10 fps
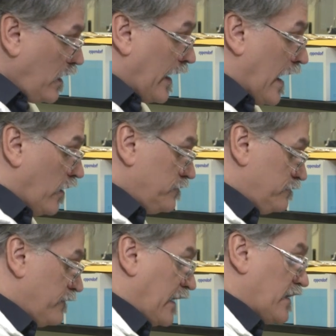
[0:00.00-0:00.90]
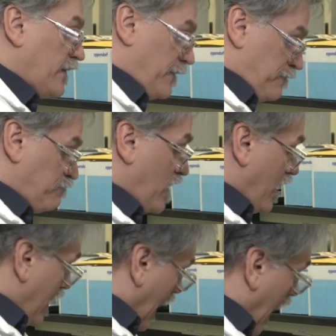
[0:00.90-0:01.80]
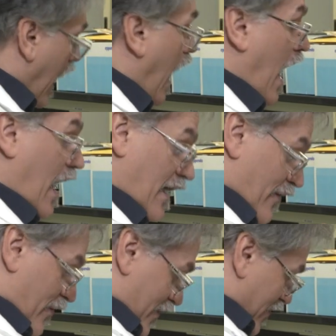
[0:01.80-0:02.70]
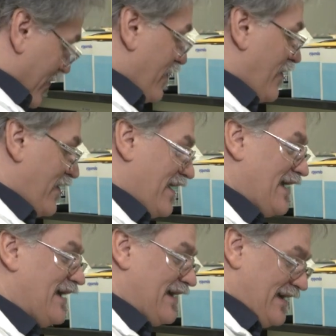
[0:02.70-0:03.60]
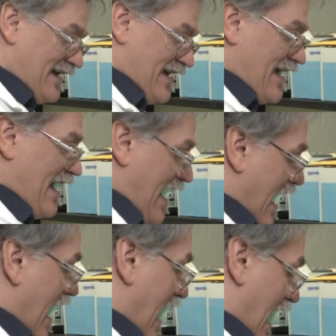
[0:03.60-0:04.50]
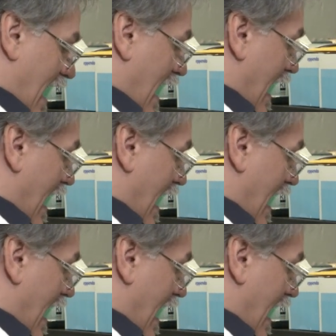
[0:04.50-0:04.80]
Now, so that seems like it's going to take a lot of time, Claude, to get that much liquid in that little barrel.